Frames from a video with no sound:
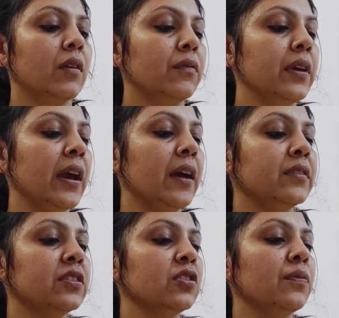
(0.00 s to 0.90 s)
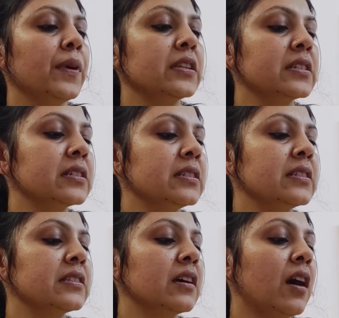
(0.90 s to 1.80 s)
We have the Three of
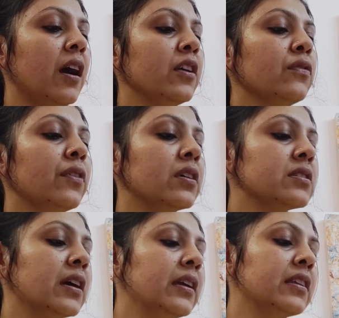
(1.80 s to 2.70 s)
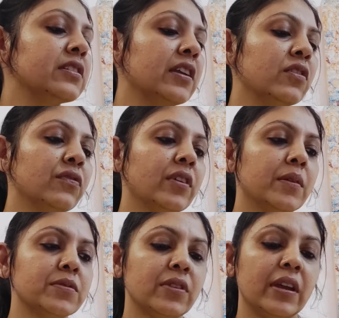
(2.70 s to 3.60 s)
Pentacles, the Hierophant, and the Ten of
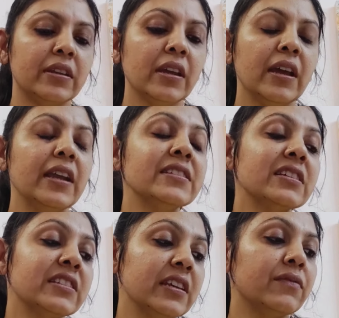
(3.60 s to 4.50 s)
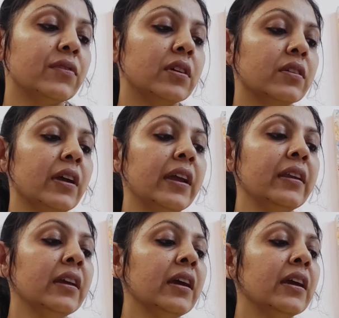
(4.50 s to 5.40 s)
Cups, right? It's a teamwork,
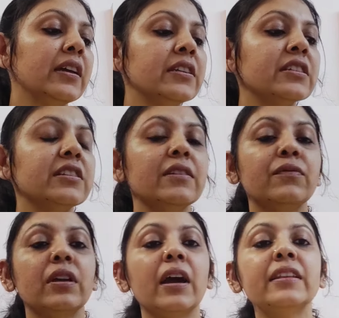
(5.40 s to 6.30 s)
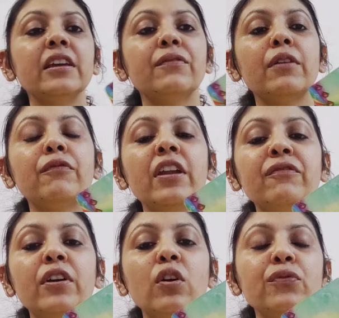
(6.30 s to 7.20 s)
right? It's a teamwork. I think
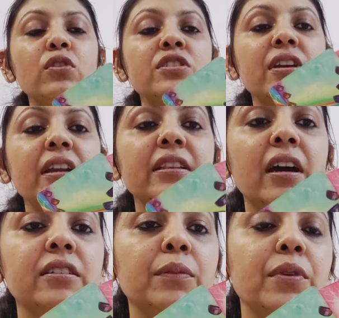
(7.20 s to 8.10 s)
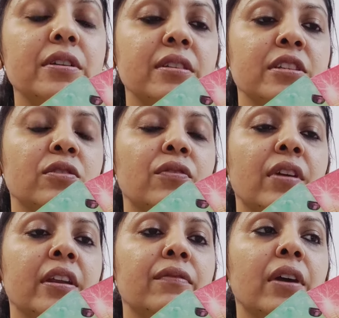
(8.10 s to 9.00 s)
when one of you is ready, the other person is not
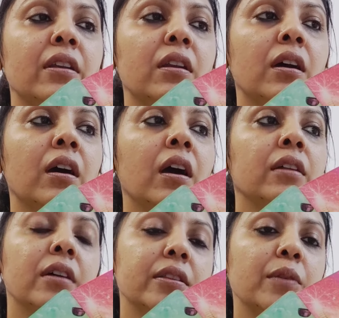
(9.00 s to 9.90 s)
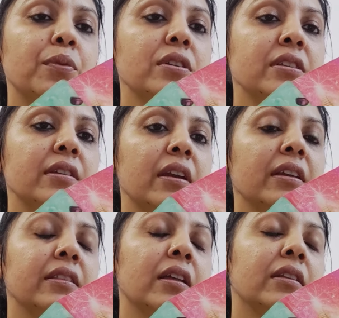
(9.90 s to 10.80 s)
ready. When the other person
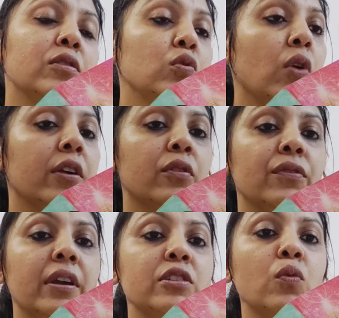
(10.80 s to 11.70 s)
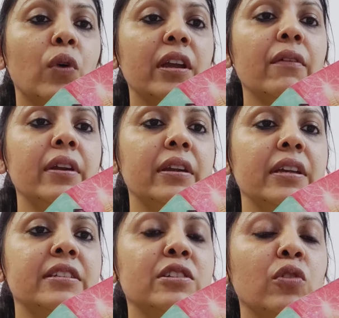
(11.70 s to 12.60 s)
ready, then you are not ready. So whatever it
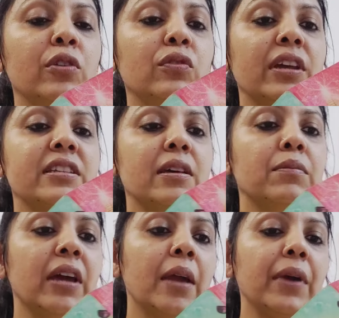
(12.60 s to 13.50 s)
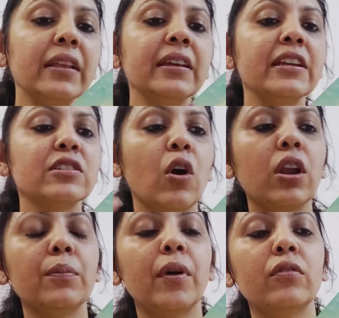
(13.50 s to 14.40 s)
is, it's going to take some time. I think it's
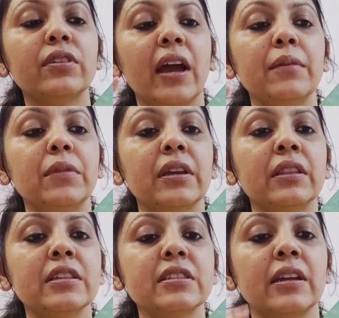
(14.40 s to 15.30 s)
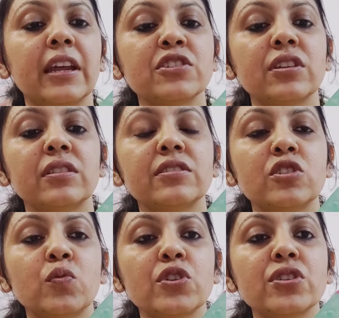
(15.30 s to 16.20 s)
all about timing in this connection, in this
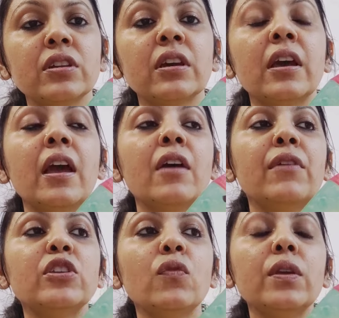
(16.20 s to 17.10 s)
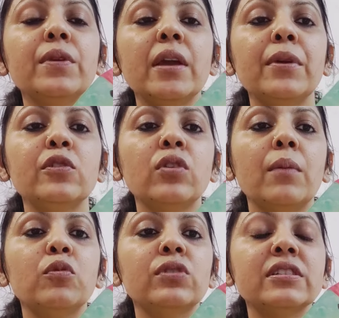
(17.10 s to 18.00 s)
situation. When you will be able to
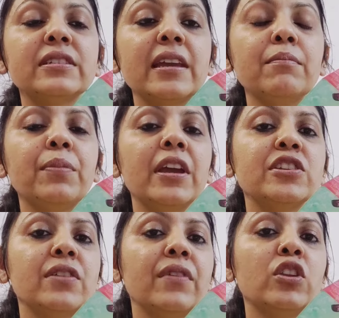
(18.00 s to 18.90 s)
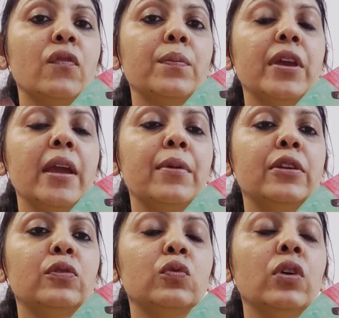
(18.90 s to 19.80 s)
come to the same page and when you will be
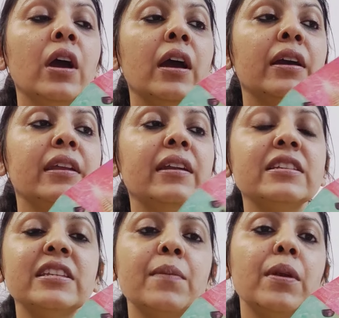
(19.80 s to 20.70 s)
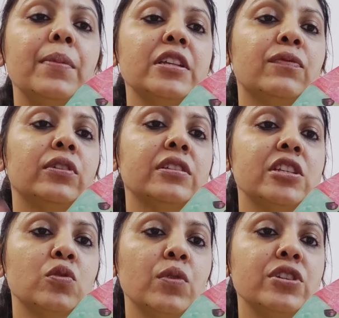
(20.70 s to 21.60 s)
able to create a stable base for the
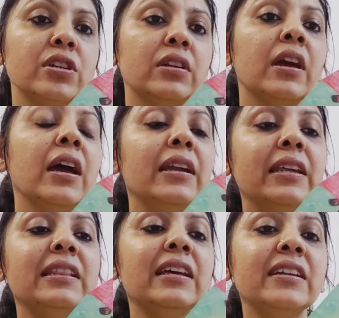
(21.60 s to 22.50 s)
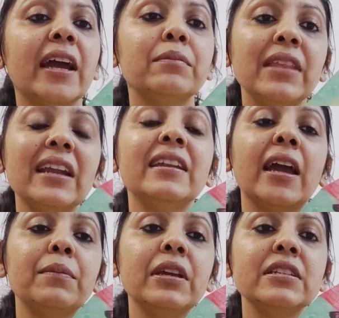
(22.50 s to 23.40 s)
situation. Till the time that
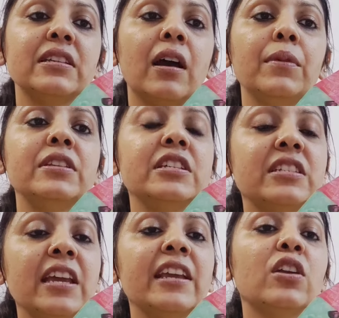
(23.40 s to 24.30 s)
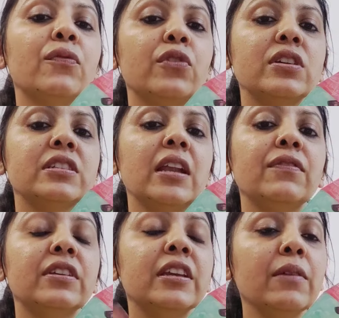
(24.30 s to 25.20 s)
timing is coming, just take care of yourself.
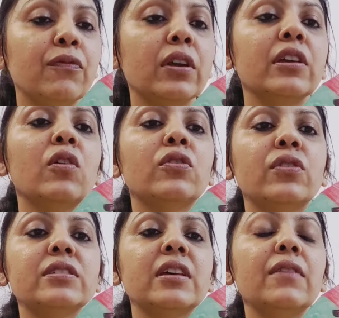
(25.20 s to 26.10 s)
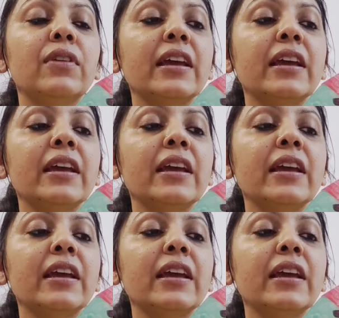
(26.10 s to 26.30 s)
Keep working on yourself.